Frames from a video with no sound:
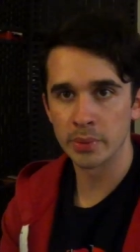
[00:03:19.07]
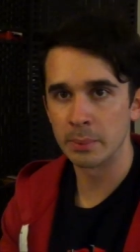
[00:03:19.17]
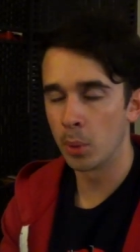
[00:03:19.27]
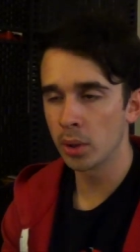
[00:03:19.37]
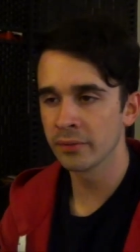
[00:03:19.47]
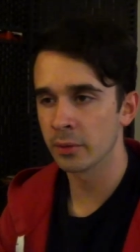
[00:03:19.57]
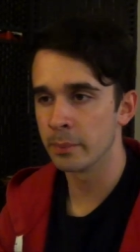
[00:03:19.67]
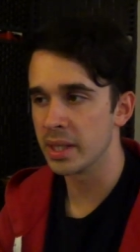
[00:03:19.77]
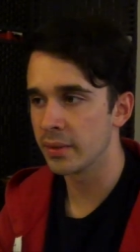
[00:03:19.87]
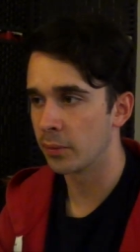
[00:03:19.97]
What was important for
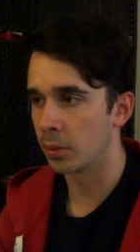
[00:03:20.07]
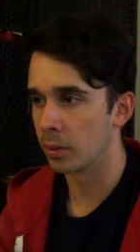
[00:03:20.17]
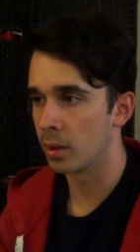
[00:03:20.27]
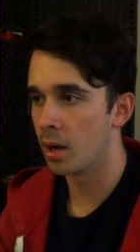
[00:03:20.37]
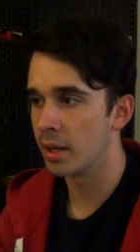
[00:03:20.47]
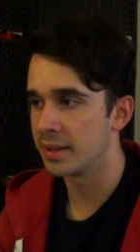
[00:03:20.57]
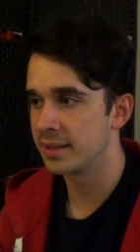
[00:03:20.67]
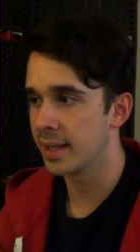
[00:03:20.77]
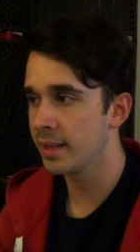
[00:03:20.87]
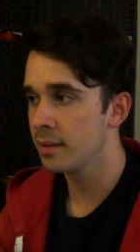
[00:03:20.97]
me for
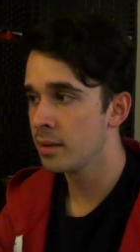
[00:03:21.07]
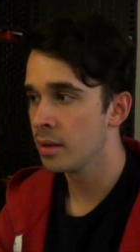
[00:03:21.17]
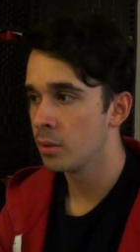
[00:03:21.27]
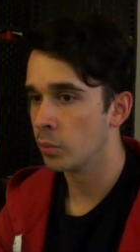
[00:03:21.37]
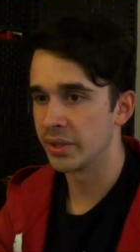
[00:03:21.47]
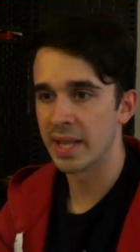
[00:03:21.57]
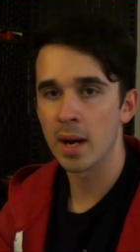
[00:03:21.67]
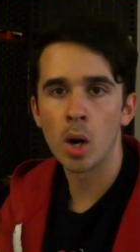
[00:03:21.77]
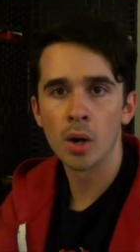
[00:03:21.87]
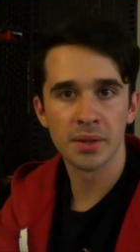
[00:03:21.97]
on-set was
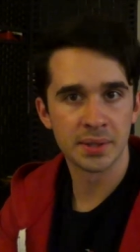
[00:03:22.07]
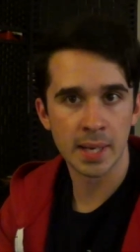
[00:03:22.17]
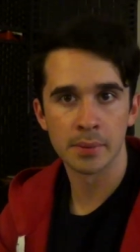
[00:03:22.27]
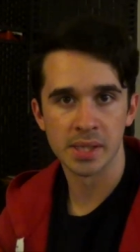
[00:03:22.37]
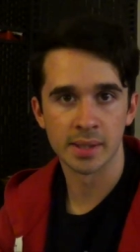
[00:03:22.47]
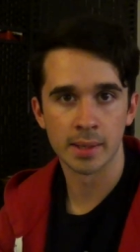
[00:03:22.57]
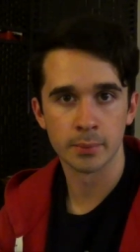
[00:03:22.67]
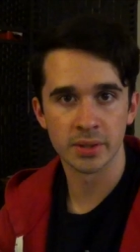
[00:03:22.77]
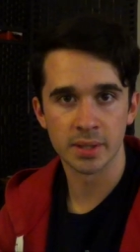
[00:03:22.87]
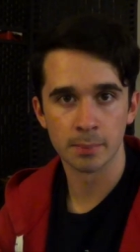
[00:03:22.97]
that all the sound
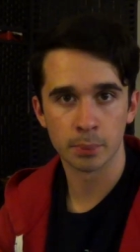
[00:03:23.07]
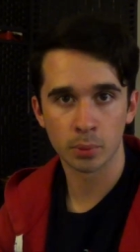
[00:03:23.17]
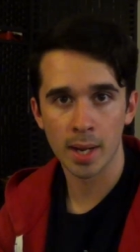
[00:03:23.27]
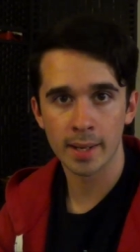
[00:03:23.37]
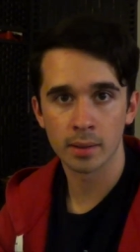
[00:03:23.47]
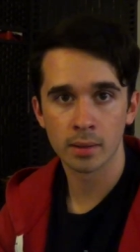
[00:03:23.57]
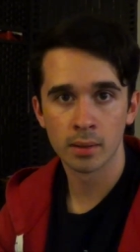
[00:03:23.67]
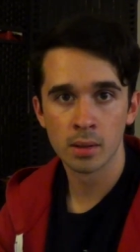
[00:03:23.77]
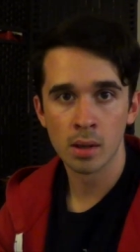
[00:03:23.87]
design was done prior.